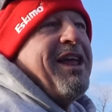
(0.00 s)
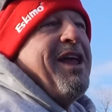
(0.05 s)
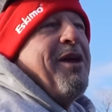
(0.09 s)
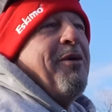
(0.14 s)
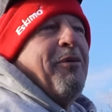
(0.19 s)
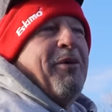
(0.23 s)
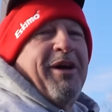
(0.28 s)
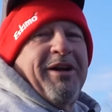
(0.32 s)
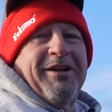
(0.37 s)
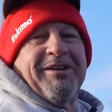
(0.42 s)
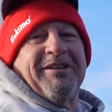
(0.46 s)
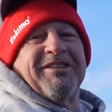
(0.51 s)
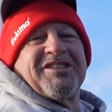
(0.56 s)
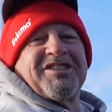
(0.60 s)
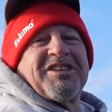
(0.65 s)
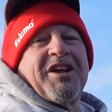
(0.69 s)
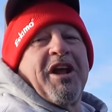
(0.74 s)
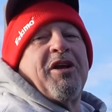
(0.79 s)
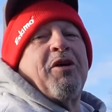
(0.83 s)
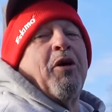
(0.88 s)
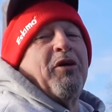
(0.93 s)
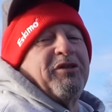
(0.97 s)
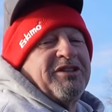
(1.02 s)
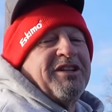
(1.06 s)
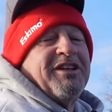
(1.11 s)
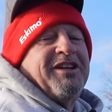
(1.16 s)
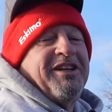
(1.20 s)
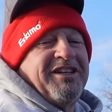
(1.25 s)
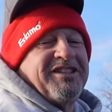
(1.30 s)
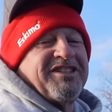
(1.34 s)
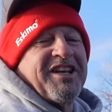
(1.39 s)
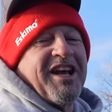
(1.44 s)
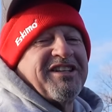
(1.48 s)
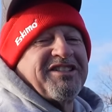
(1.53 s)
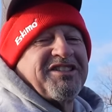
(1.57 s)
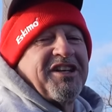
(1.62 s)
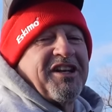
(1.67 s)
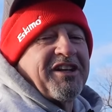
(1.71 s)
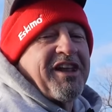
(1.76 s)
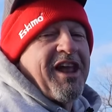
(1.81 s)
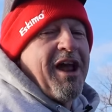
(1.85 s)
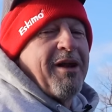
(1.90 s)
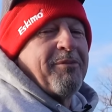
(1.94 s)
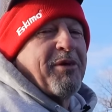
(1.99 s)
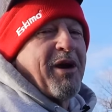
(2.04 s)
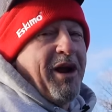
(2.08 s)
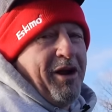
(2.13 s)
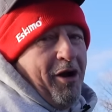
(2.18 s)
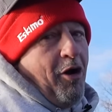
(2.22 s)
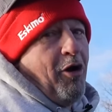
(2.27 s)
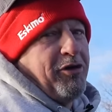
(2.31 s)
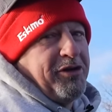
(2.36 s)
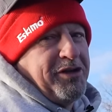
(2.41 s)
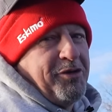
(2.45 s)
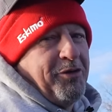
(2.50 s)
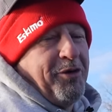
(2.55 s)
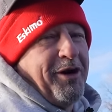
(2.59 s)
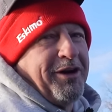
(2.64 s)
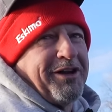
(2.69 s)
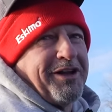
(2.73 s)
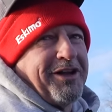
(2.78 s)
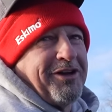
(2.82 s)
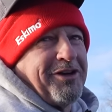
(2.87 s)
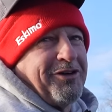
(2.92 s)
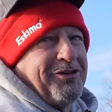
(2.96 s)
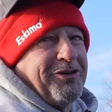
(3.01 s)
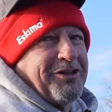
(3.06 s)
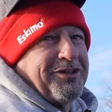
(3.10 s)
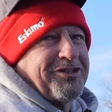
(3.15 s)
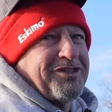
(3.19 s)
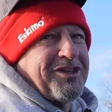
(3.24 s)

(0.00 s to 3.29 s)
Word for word: he went and he goes, he says to the camera guy, oh, do you want to get a hook